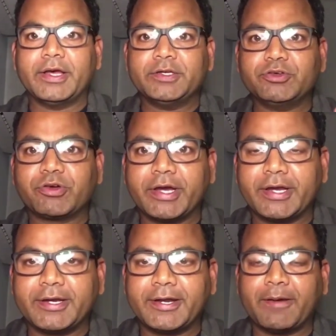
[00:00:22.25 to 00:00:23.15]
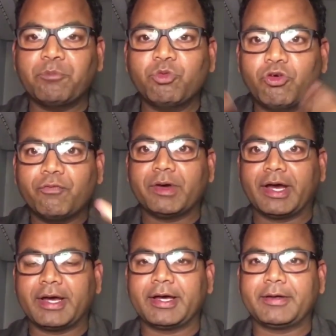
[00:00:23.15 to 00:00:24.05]
you can uh, move
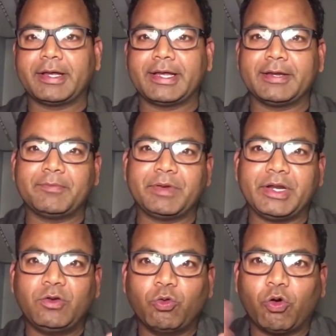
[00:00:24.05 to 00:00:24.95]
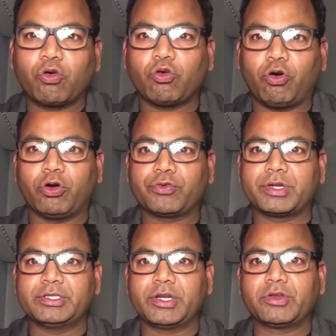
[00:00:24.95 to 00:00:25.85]
uh, in very low cost
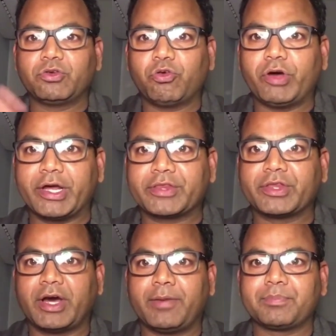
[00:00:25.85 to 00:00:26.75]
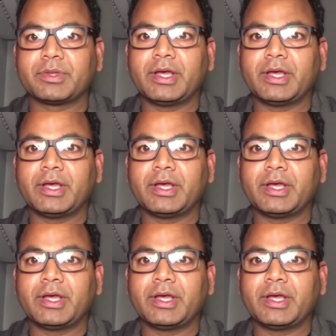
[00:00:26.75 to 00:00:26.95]
there is no exam